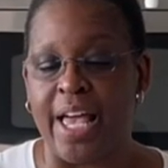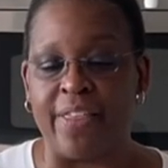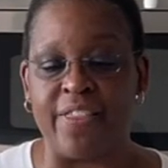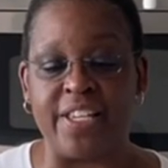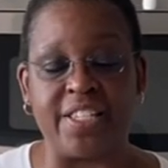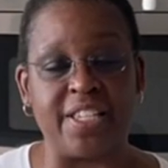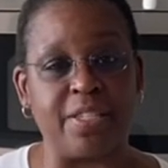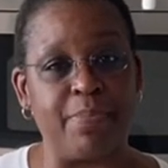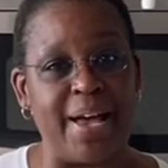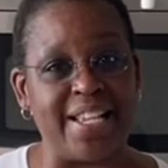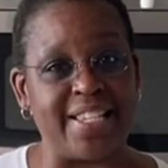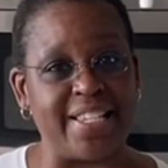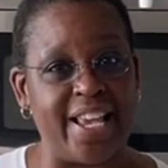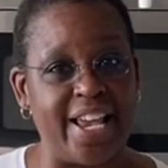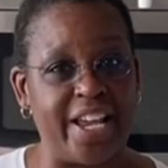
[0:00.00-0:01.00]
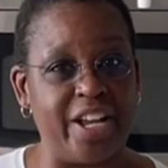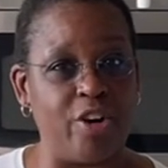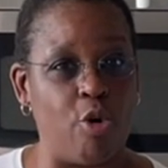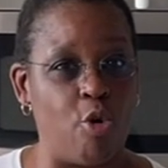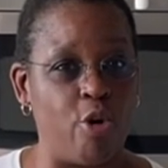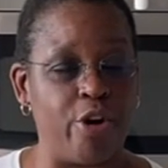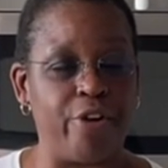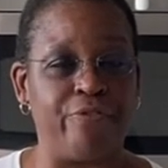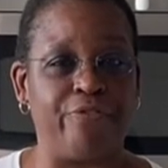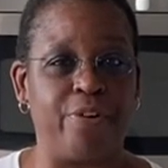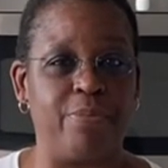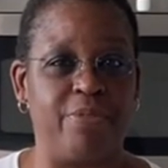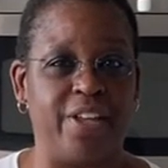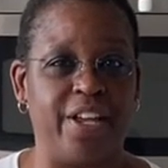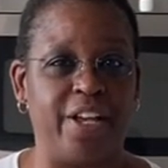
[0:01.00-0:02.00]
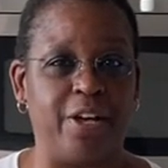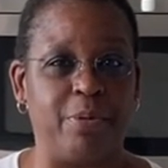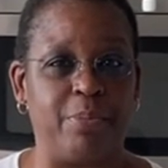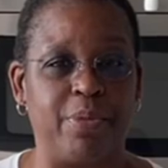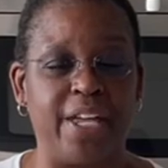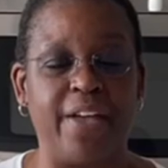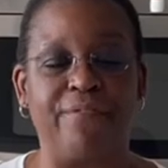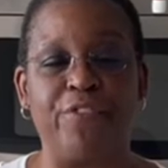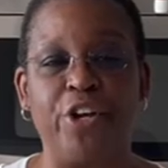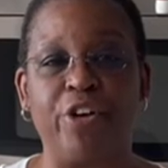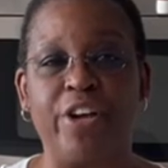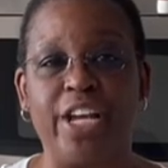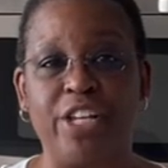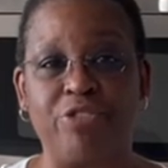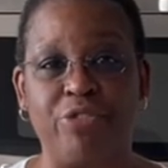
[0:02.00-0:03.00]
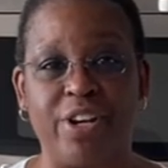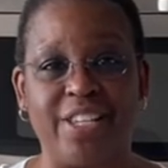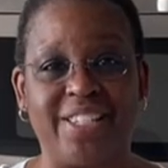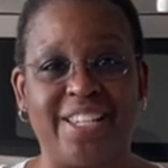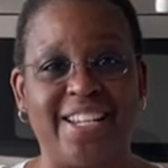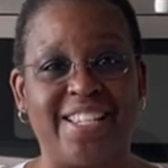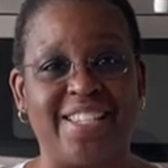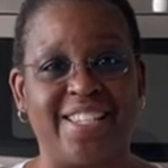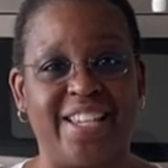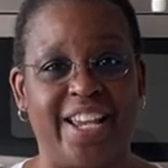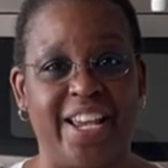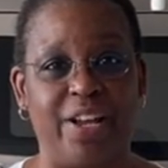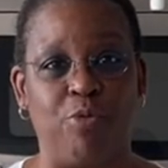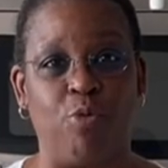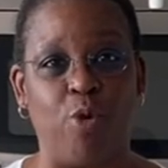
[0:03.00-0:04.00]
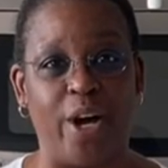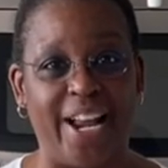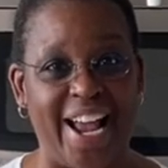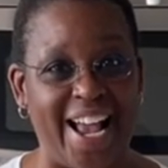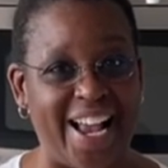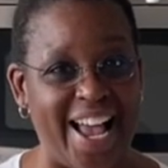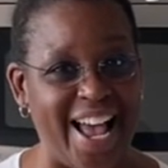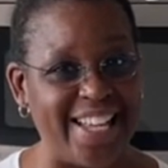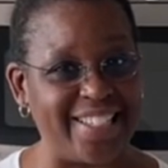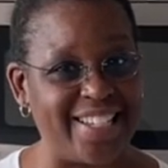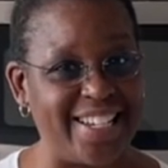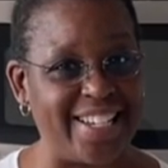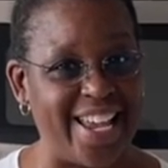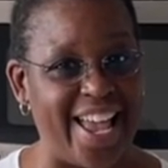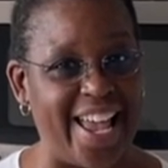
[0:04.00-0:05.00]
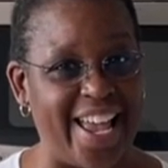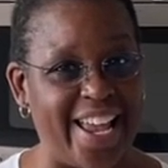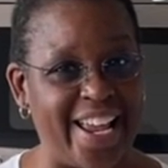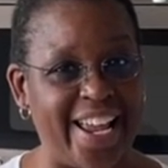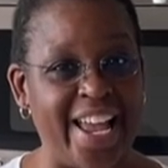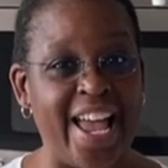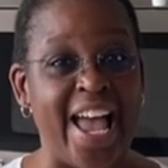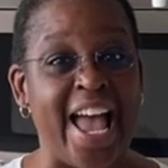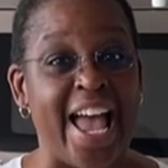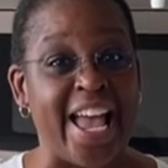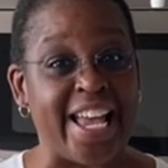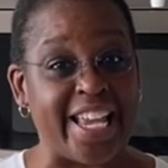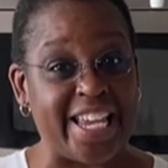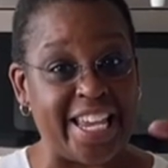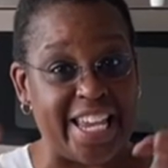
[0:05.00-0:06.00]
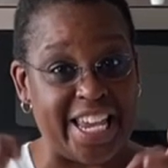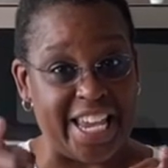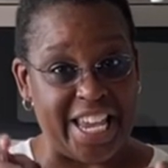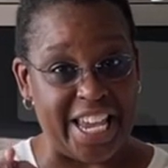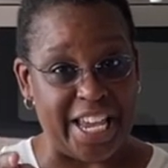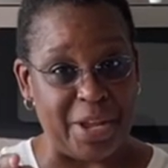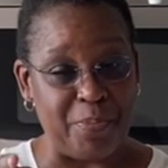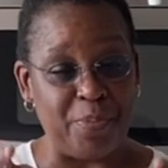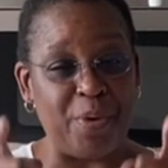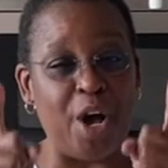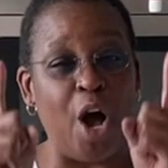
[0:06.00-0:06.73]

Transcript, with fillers: This is my second order from them. If you're interested in seeing what I got today, keep